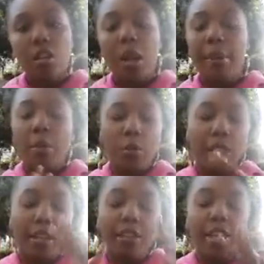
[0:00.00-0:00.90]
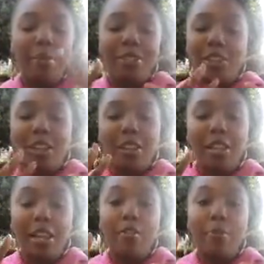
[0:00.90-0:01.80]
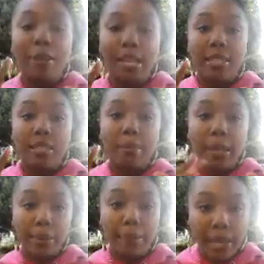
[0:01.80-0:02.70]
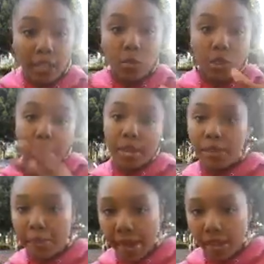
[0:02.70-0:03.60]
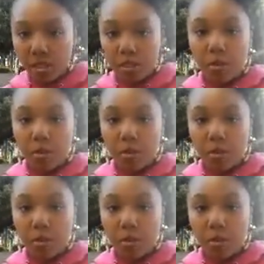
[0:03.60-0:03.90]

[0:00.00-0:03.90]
I mean, with it, I mean, sorry, they replaced the platinum package with the basic package,